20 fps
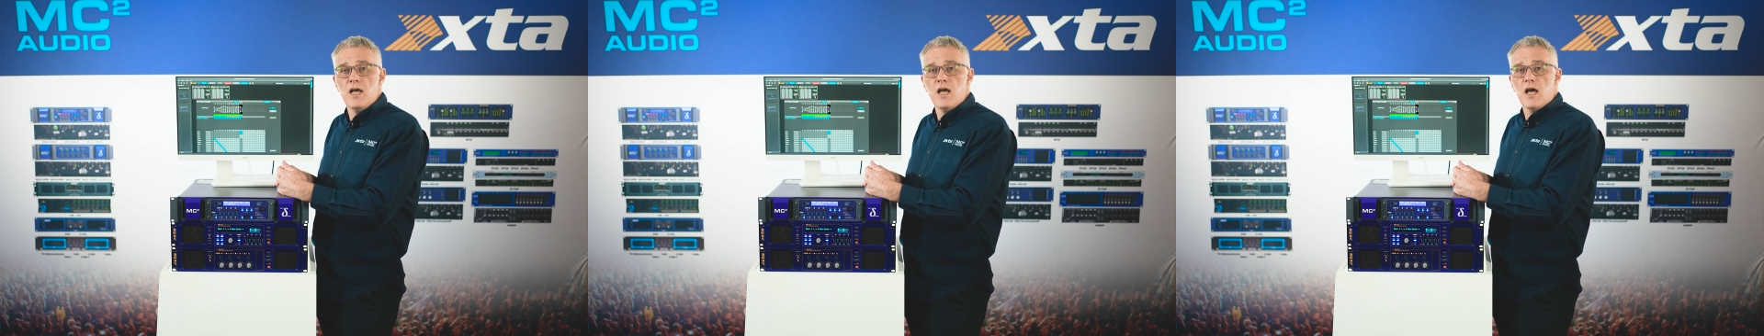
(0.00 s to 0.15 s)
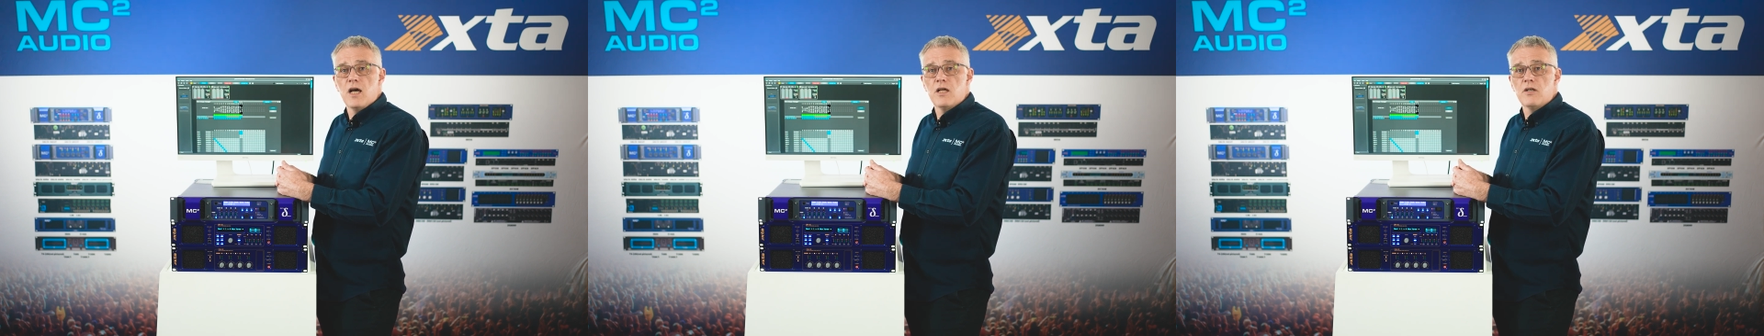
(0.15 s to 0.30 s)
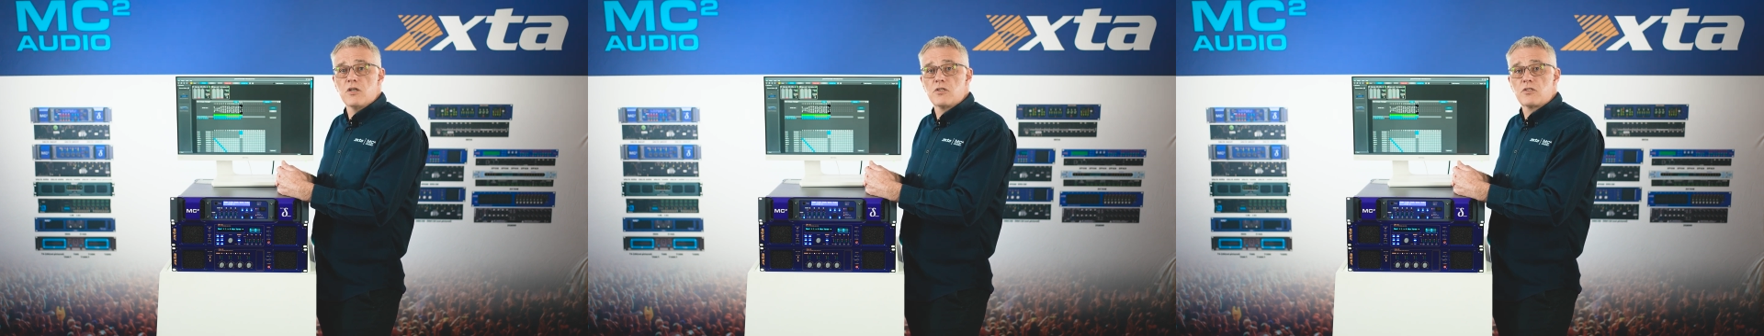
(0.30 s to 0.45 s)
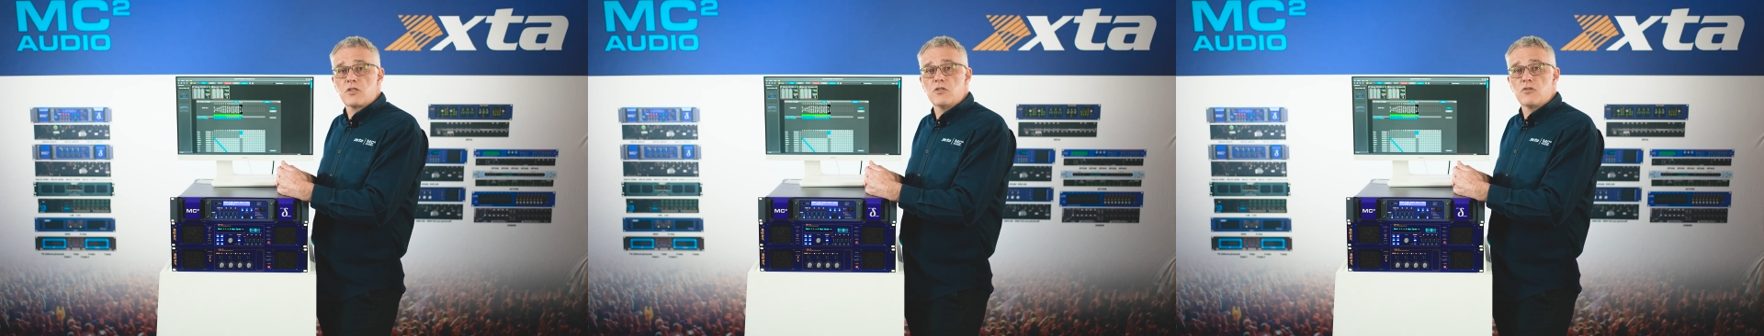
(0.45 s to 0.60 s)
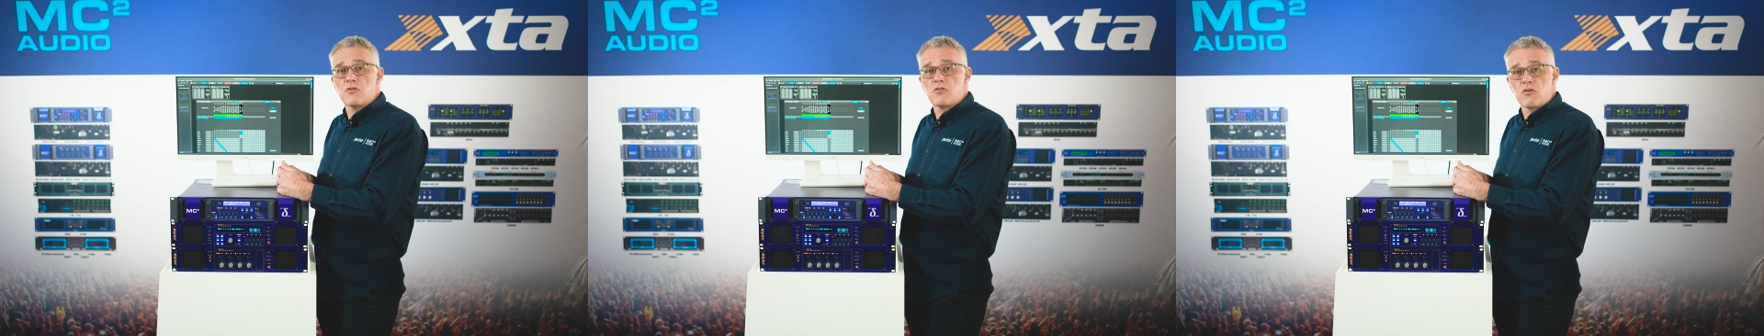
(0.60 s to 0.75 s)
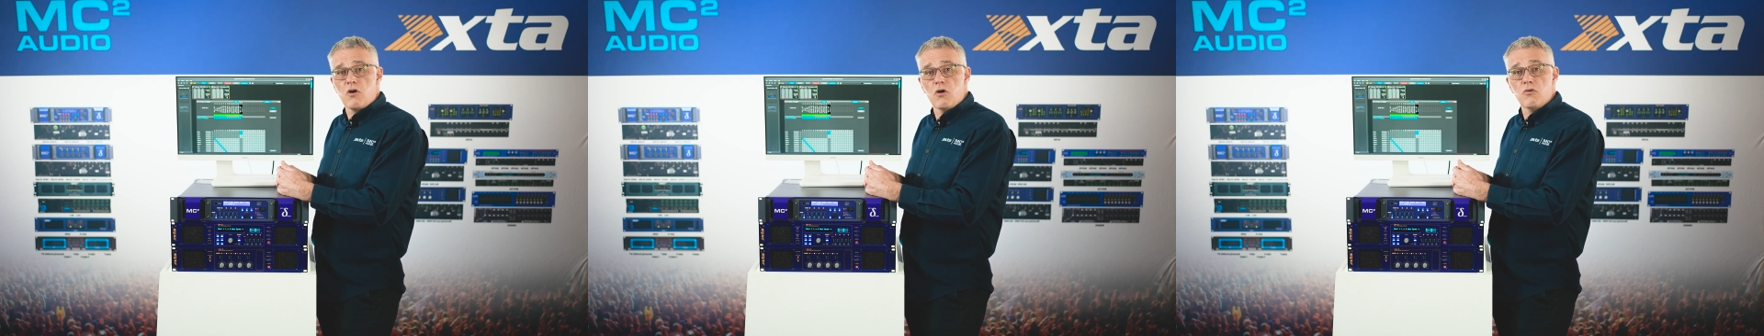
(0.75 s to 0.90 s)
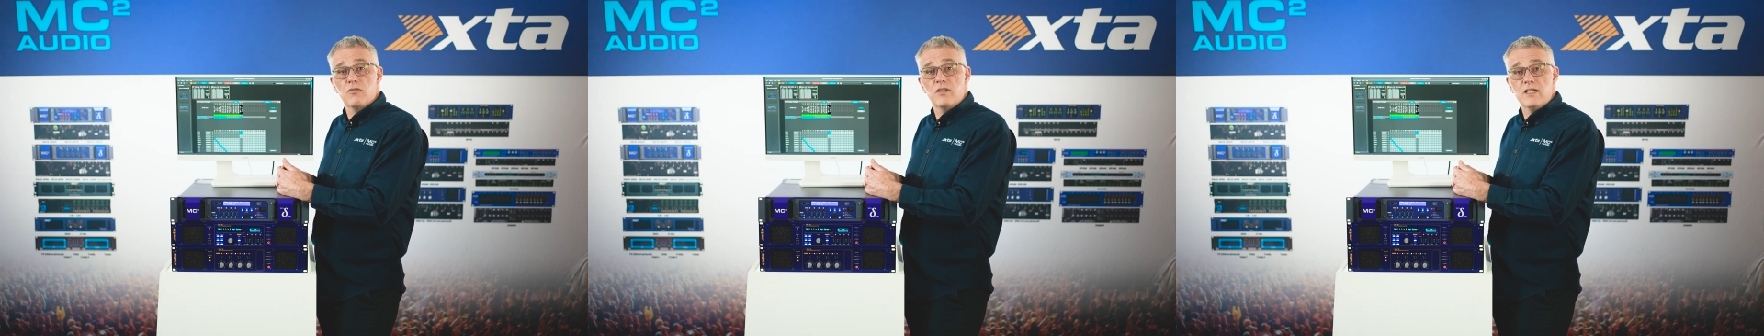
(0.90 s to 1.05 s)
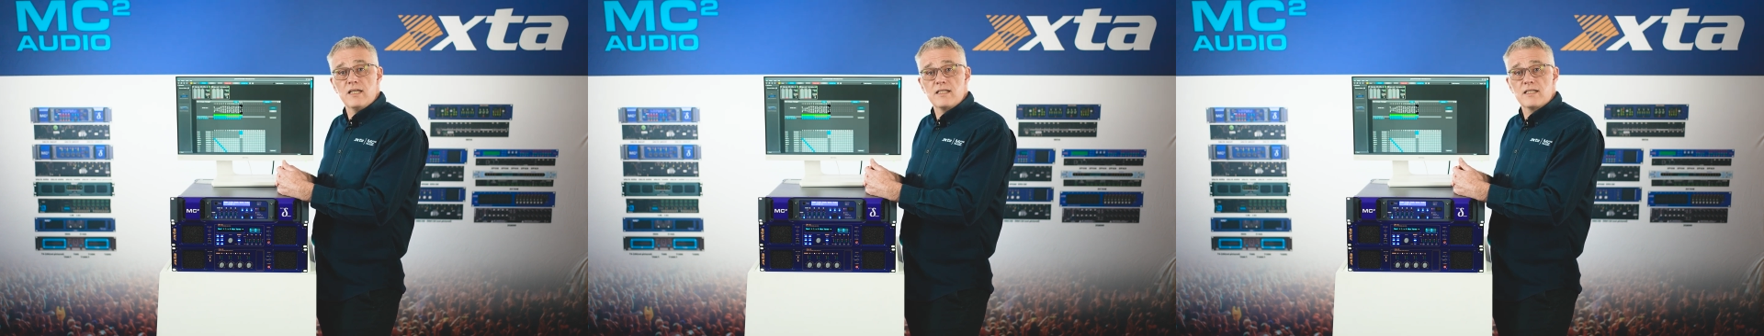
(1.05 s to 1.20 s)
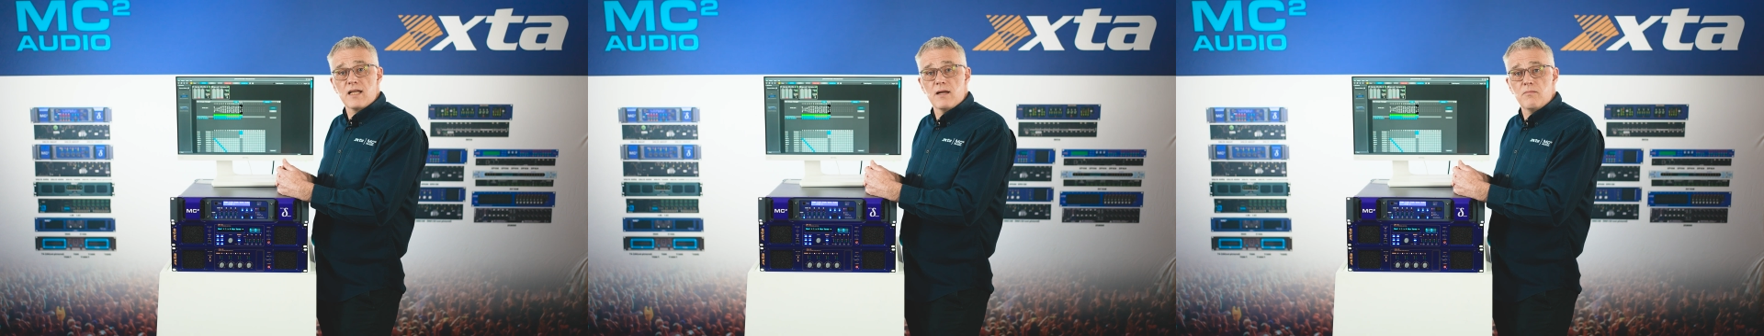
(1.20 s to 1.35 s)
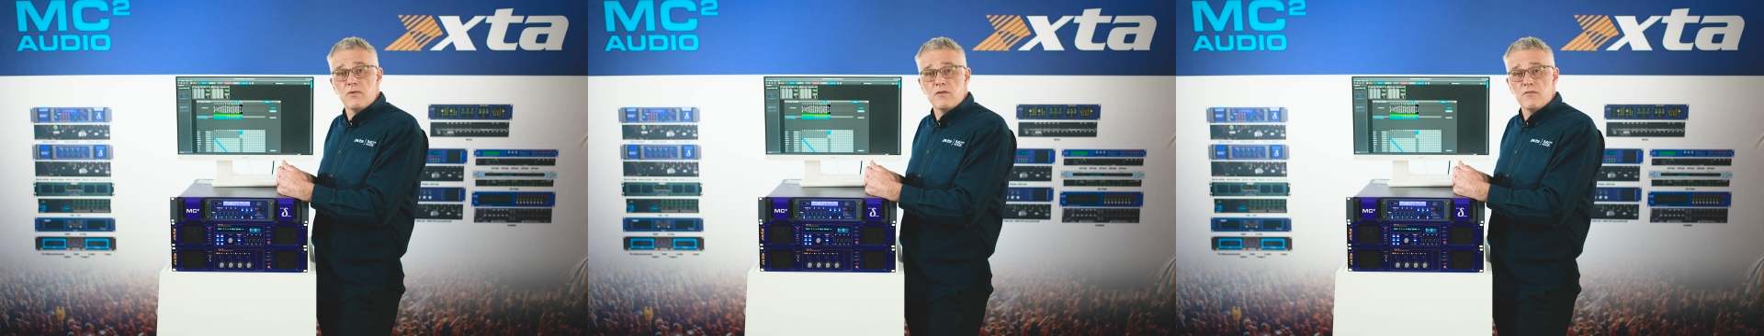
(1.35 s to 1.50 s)
and has controlled these
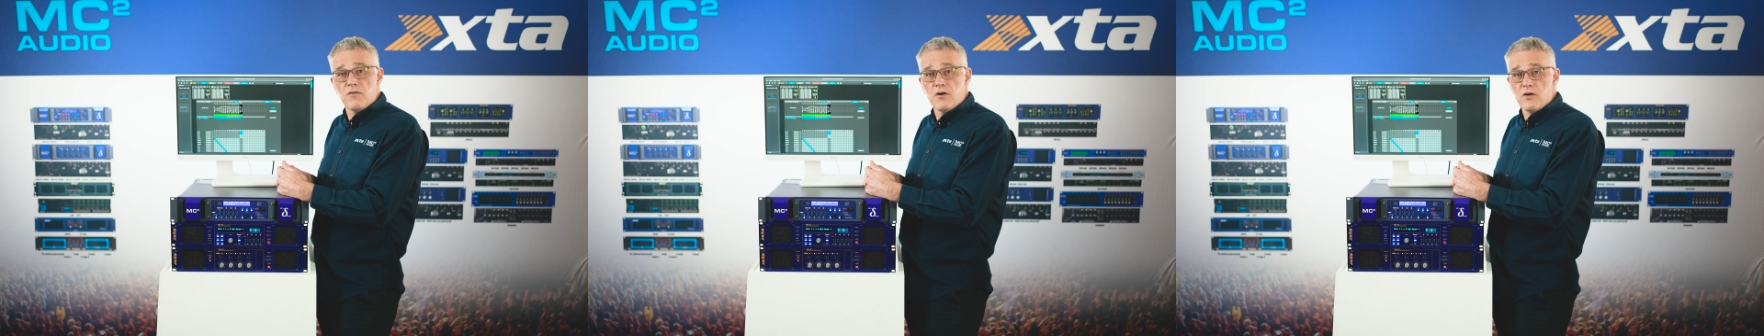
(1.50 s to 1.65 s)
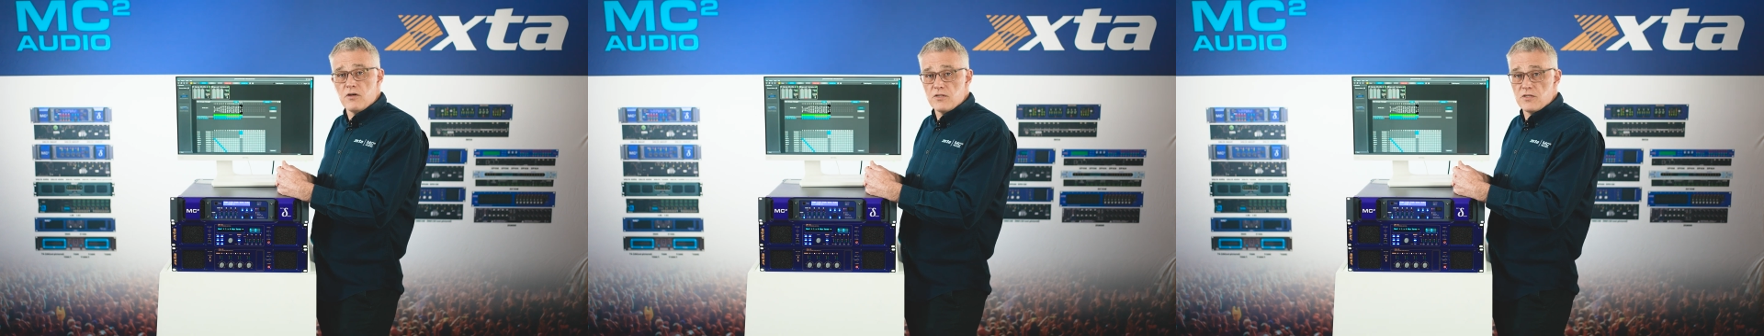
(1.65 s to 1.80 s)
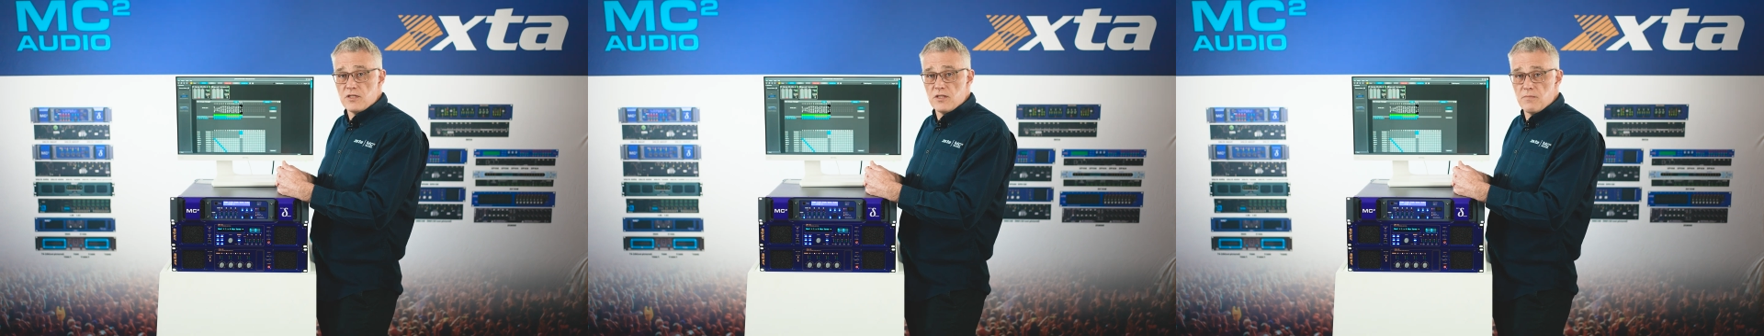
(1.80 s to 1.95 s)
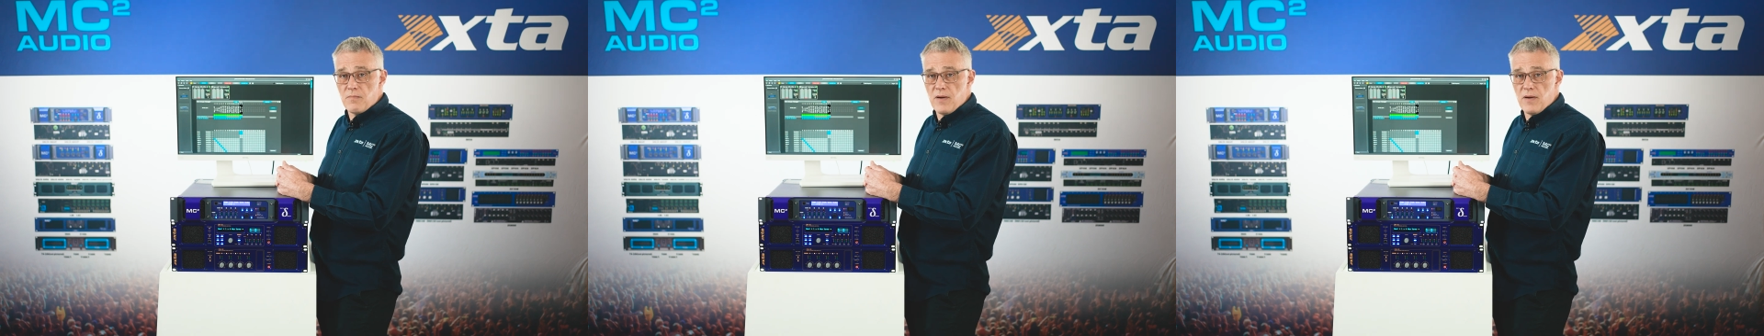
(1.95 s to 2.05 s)
amplifiers in the